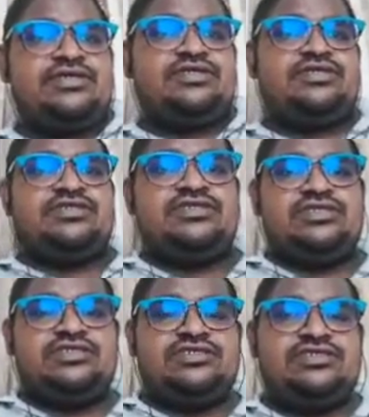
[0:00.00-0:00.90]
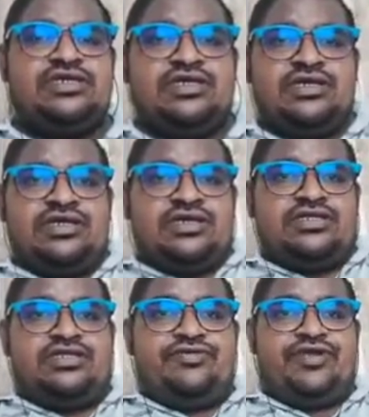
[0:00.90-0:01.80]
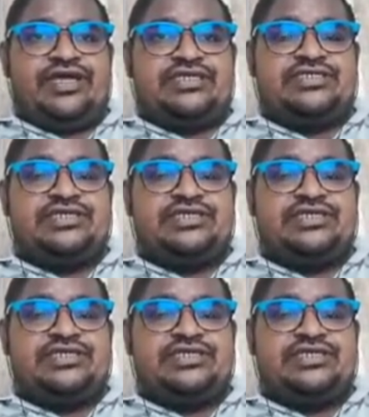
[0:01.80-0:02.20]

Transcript: This is the flux